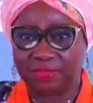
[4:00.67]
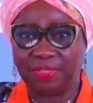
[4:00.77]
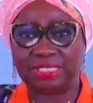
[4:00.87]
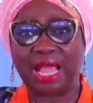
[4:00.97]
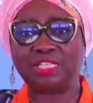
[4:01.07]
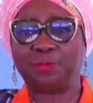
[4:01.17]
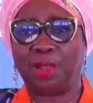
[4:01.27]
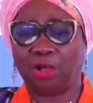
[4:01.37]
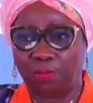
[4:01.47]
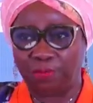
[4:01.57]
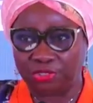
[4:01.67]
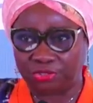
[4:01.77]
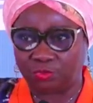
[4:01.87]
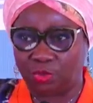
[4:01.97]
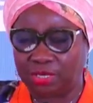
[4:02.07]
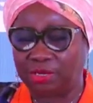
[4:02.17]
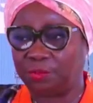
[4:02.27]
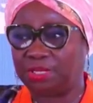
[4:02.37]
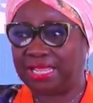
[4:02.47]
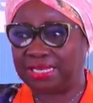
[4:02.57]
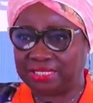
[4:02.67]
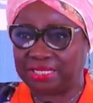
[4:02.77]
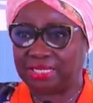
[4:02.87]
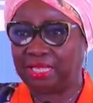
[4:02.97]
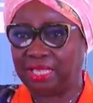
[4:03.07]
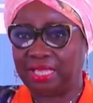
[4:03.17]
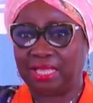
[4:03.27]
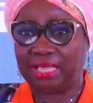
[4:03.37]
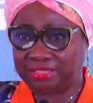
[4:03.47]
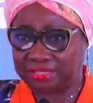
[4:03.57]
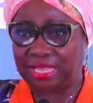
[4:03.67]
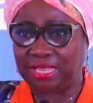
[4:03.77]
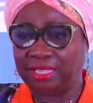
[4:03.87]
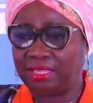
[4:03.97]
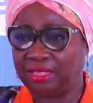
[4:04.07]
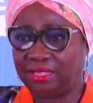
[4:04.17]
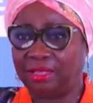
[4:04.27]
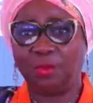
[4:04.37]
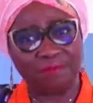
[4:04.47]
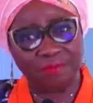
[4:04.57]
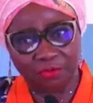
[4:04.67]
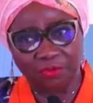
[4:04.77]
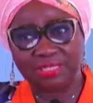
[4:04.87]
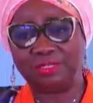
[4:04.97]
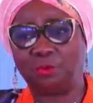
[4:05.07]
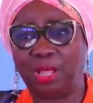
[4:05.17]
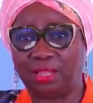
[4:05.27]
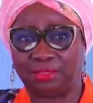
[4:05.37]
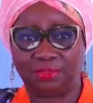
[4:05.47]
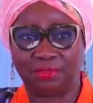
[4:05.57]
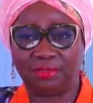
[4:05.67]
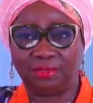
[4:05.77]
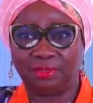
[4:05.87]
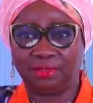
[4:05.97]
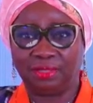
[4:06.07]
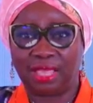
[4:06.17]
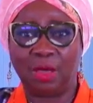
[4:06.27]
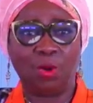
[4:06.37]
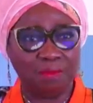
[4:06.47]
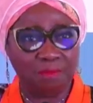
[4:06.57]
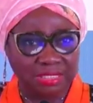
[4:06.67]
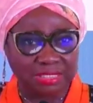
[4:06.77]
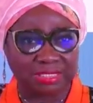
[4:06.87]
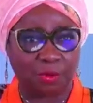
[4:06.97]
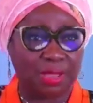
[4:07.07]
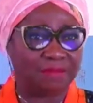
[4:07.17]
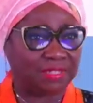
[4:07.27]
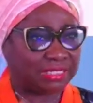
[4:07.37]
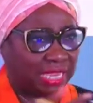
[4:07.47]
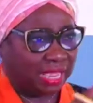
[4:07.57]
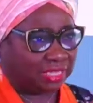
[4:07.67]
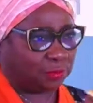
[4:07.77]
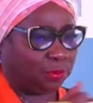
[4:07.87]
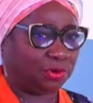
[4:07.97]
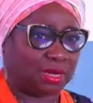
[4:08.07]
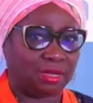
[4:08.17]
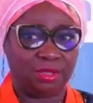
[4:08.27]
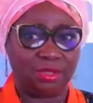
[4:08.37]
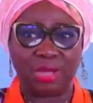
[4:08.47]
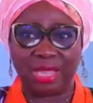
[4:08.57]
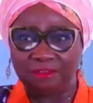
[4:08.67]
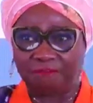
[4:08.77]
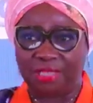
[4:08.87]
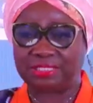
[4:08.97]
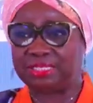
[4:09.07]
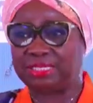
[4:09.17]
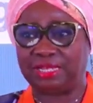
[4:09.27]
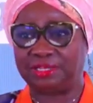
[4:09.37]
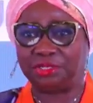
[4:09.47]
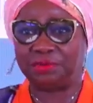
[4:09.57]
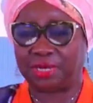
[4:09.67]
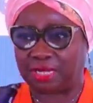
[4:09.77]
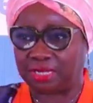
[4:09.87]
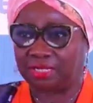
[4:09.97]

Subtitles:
The Diaspora Commission, working with NDSI, we have been creating wealth. And what it means is that we have the diaspora who are investing in Nigeria.